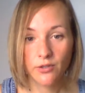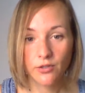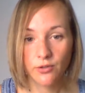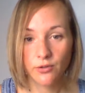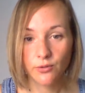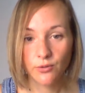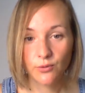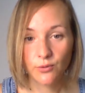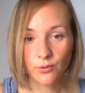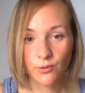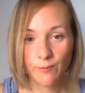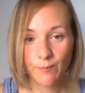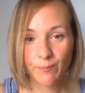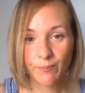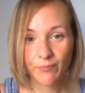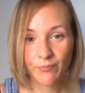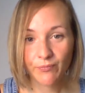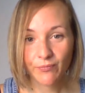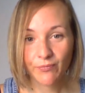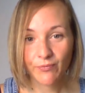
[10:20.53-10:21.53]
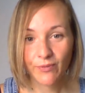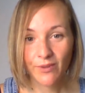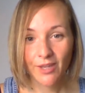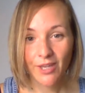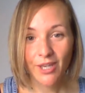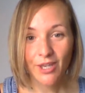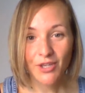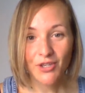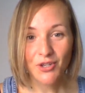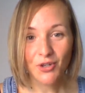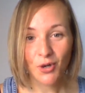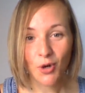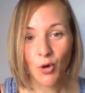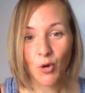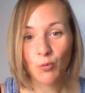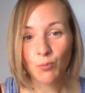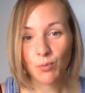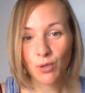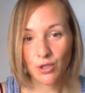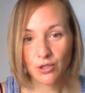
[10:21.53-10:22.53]
to your
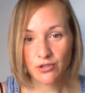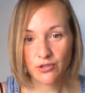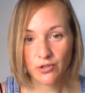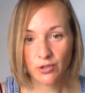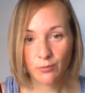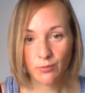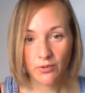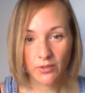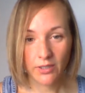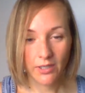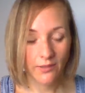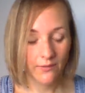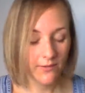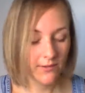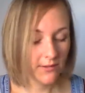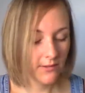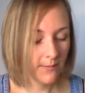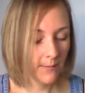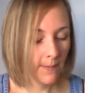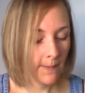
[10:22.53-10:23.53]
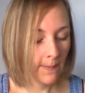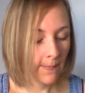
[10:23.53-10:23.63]
own personal beliefs.